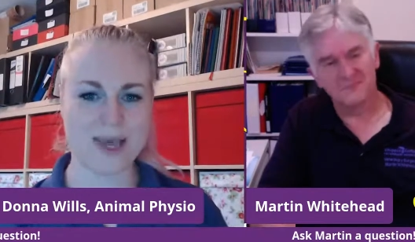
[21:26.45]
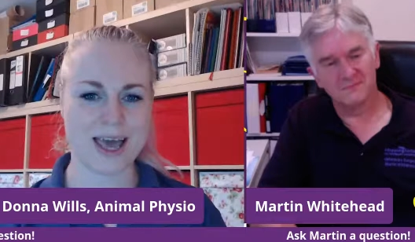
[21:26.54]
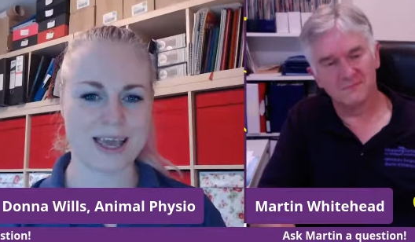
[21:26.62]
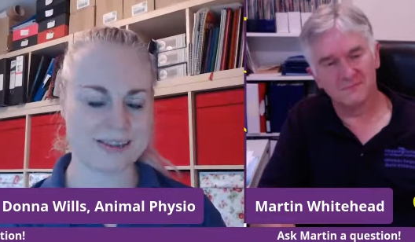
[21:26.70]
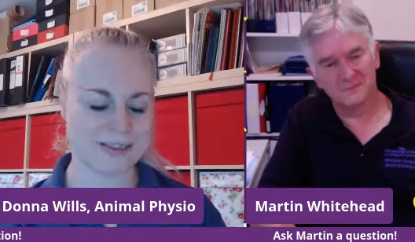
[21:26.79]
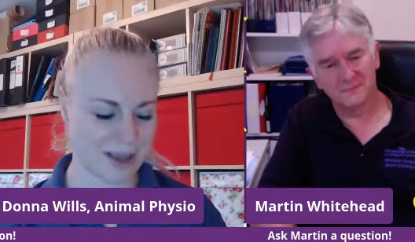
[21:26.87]

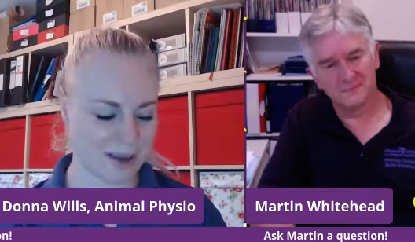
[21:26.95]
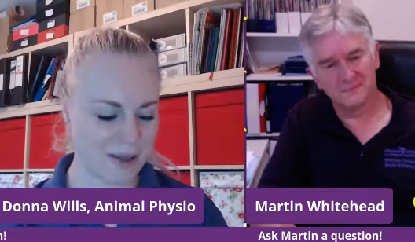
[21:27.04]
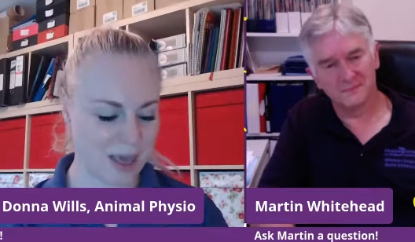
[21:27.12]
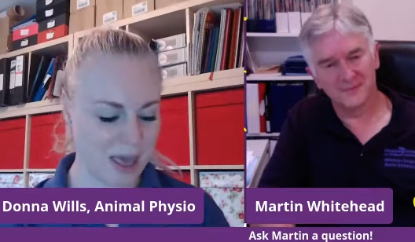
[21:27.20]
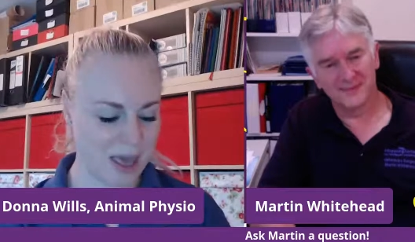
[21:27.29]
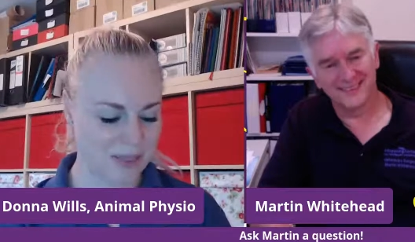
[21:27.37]
Speaker 1: okay. So
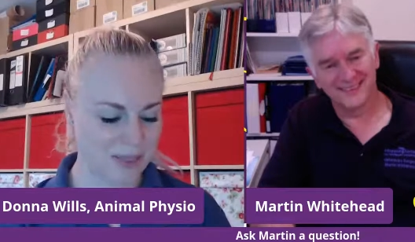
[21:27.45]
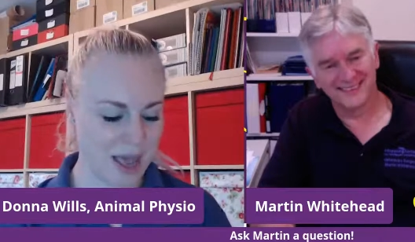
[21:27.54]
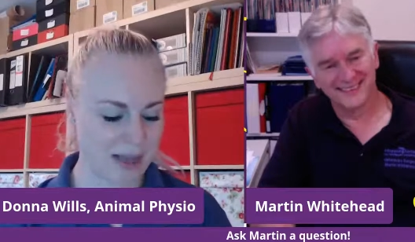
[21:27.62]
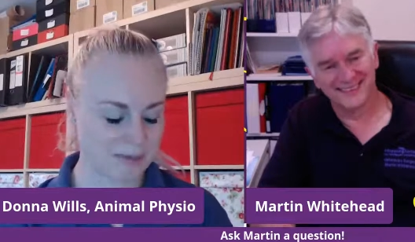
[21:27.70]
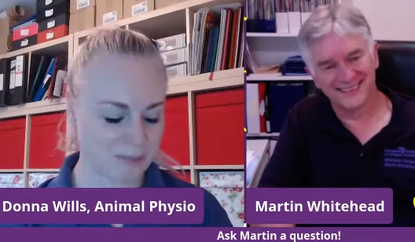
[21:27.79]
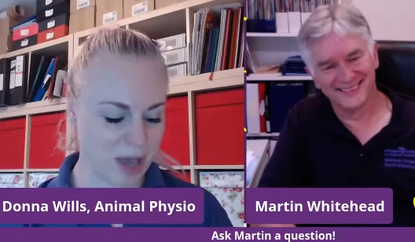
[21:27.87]

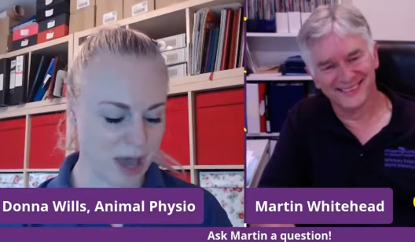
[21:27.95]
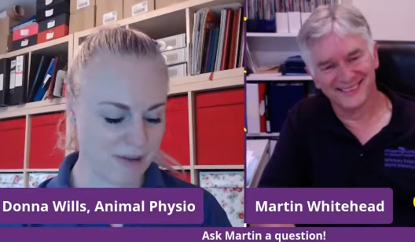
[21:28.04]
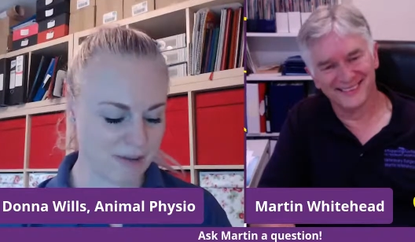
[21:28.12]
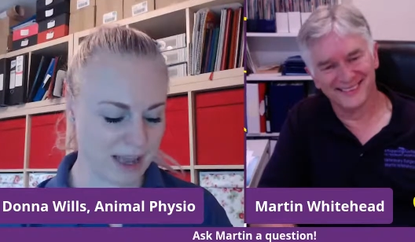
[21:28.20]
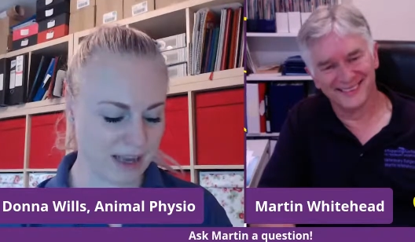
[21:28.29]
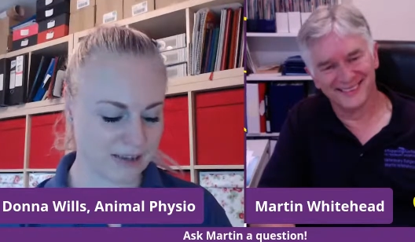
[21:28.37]
that's
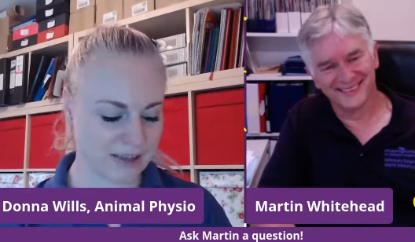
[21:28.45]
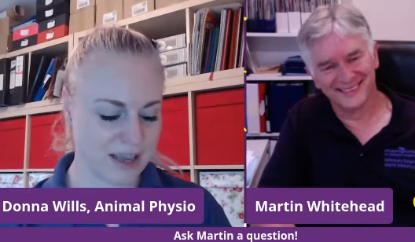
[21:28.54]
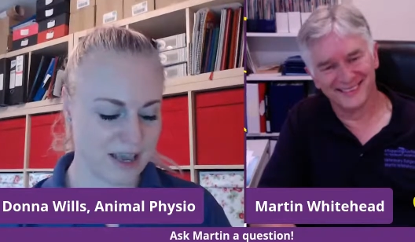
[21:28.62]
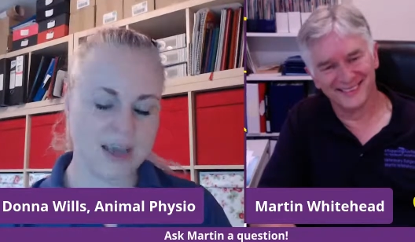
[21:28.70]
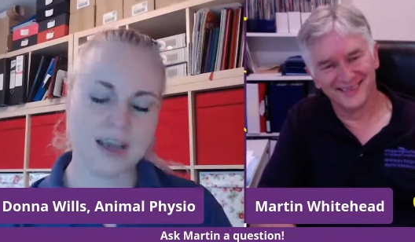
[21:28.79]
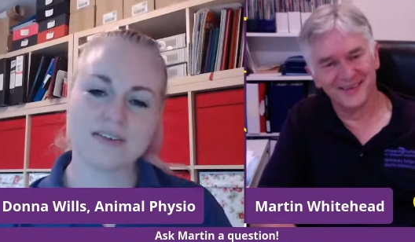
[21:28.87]
perfect.
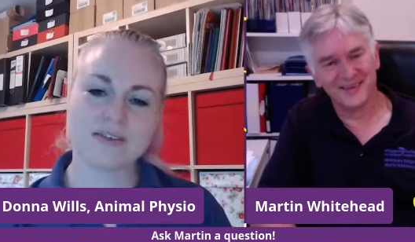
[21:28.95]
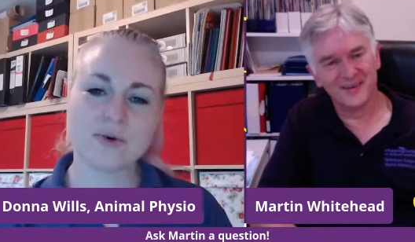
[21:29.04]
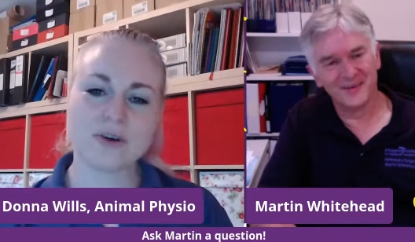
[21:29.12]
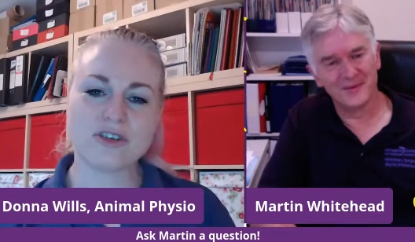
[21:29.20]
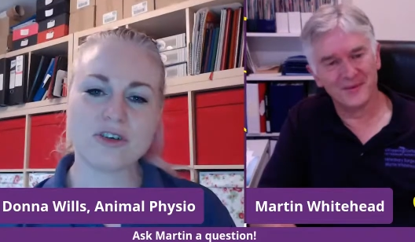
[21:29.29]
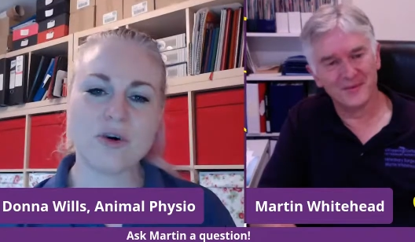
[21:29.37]
So
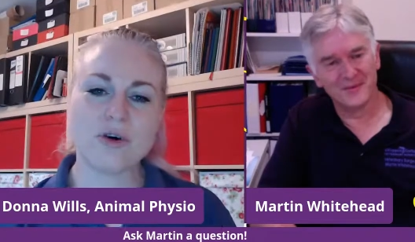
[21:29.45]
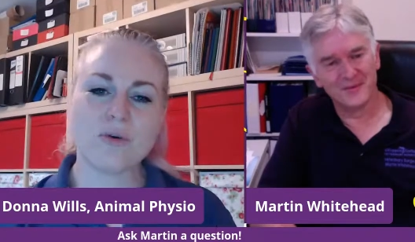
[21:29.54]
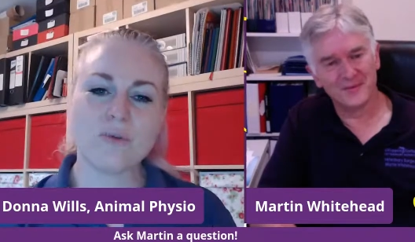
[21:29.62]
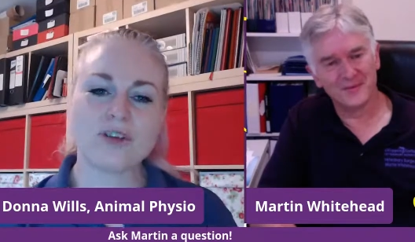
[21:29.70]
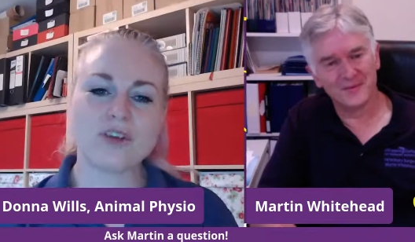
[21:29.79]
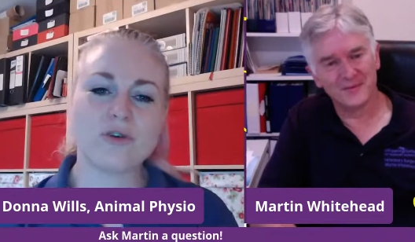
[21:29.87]
what's your
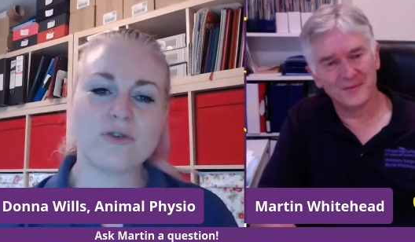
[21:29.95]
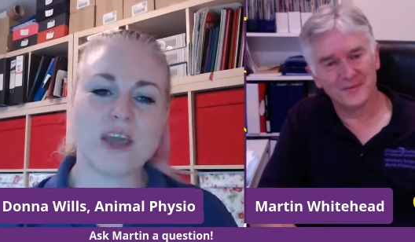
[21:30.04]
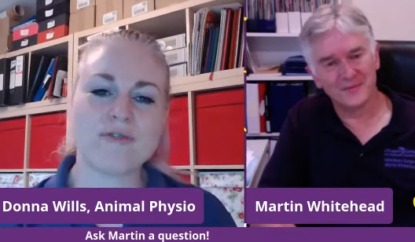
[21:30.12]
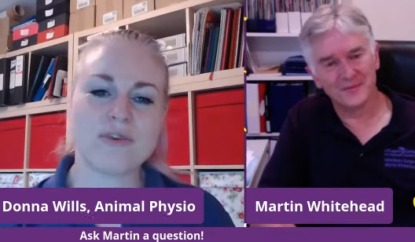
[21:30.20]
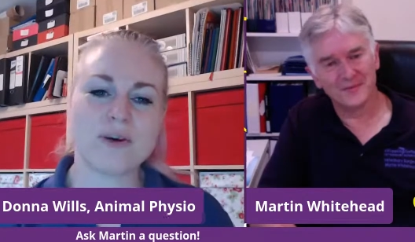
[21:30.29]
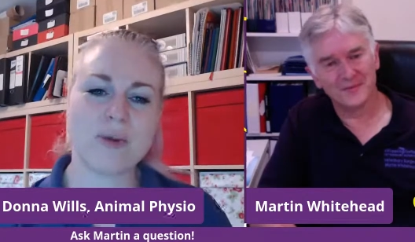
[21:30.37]
what's your
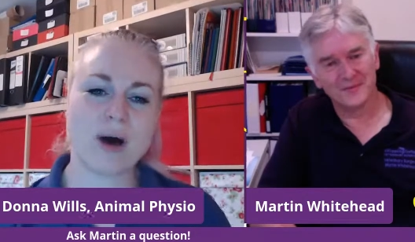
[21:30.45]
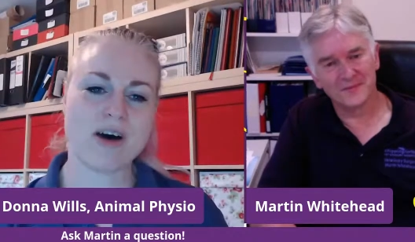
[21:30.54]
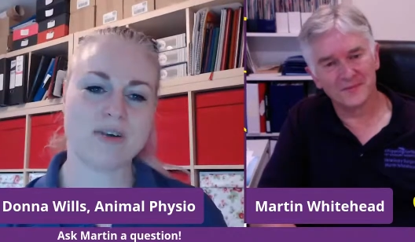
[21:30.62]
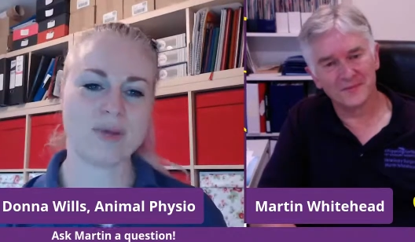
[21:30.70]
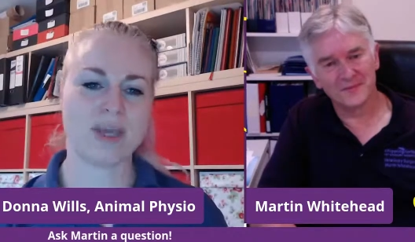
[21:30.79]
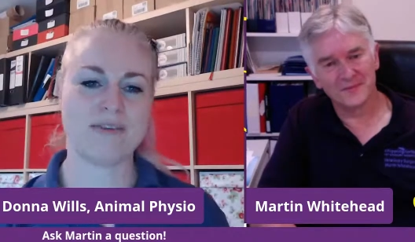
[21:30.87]
favourite part
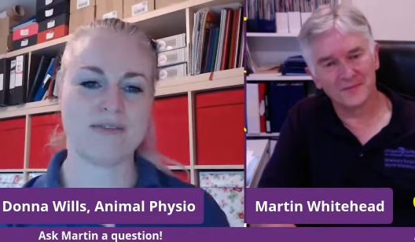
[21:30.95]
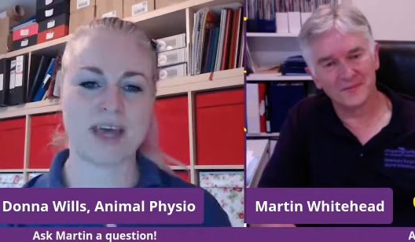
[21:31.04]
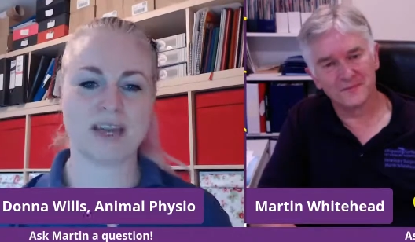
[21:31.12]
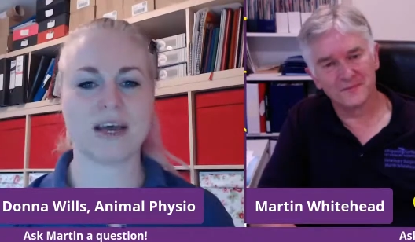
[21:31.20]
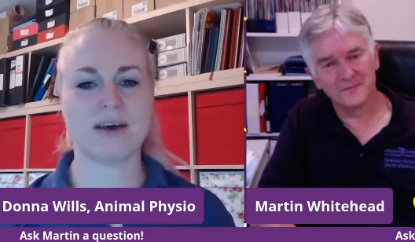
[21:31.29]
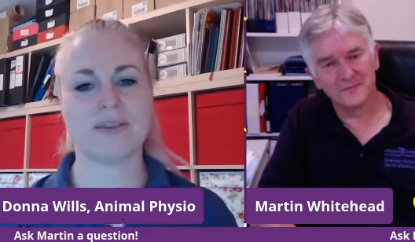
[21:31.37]
of being a vet
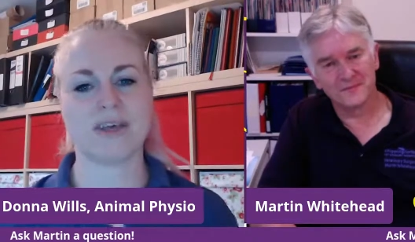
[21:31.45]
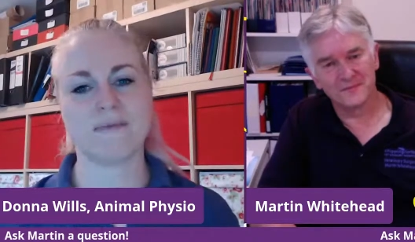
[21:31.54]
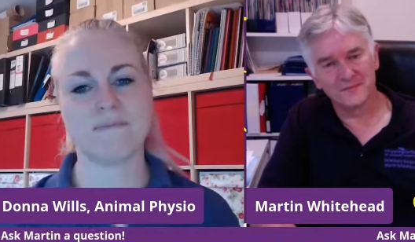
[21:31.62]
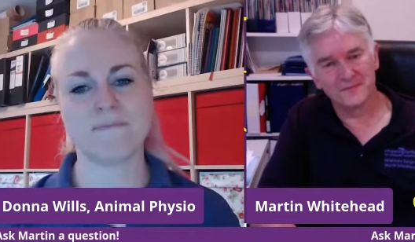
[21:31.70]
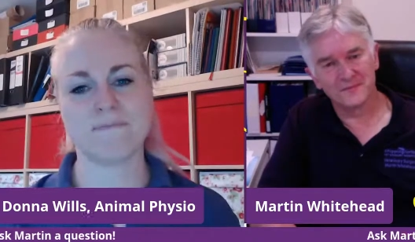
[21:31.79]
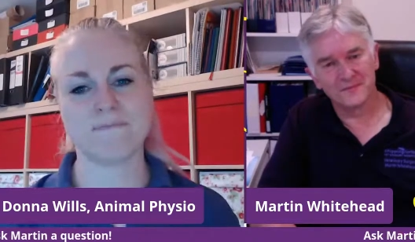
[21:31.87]
now then?